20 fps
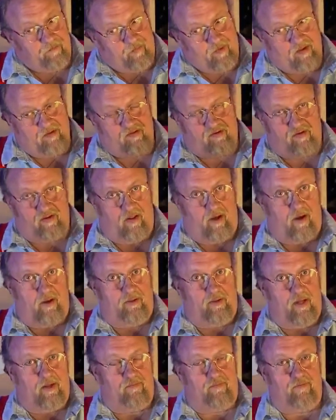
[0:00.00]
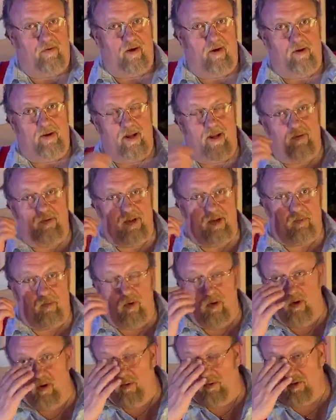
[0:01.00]
slide that far down that
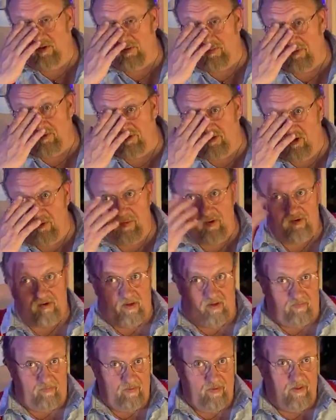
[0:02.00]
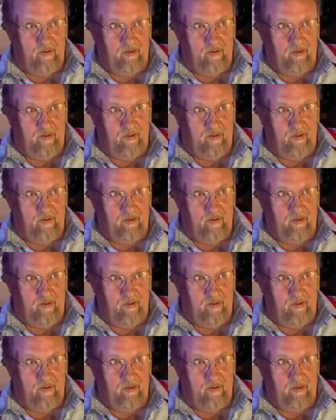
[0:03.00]
road, because I was too busy,